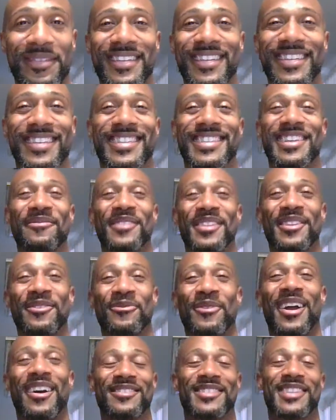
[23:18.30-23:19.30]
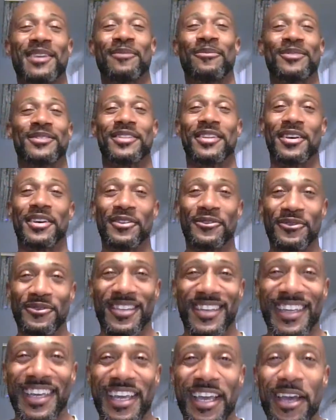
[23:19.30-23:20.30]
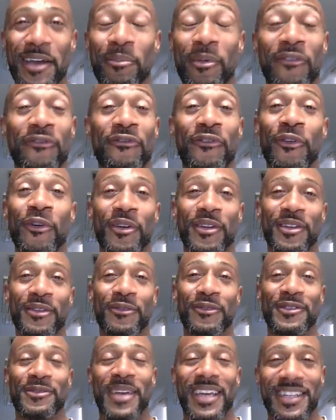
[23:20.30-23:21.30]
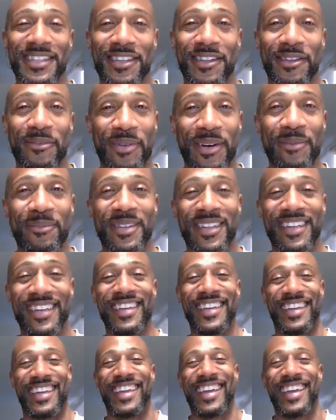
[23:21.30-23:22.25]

some of the roundtable stuff before it was made to the public.